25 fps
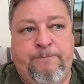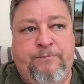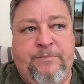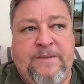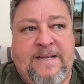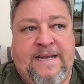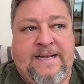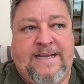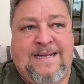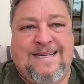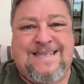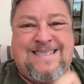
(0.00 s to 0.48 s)

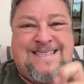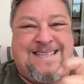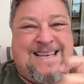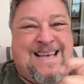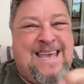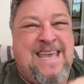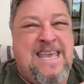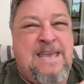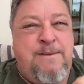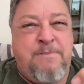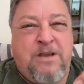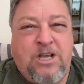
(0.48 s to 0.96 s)
Now, it's the
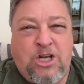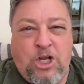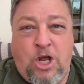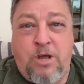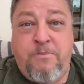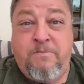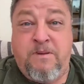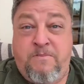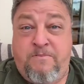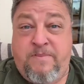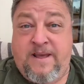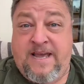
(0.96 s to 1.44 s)

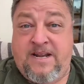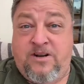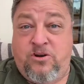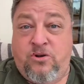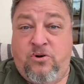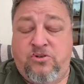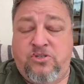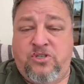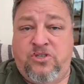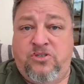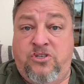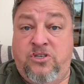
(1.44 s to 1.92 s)
hemoglobin-bound
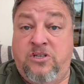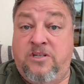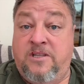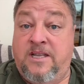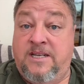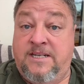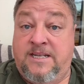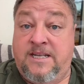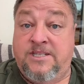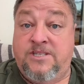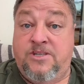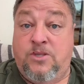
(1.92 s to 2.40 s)
oxygen
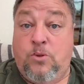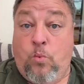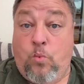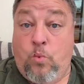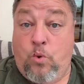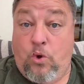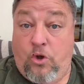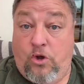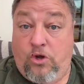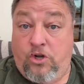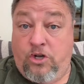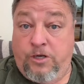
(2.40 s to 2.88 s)
that does the
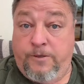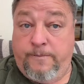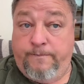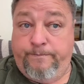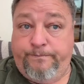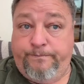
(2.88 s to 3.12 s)
work.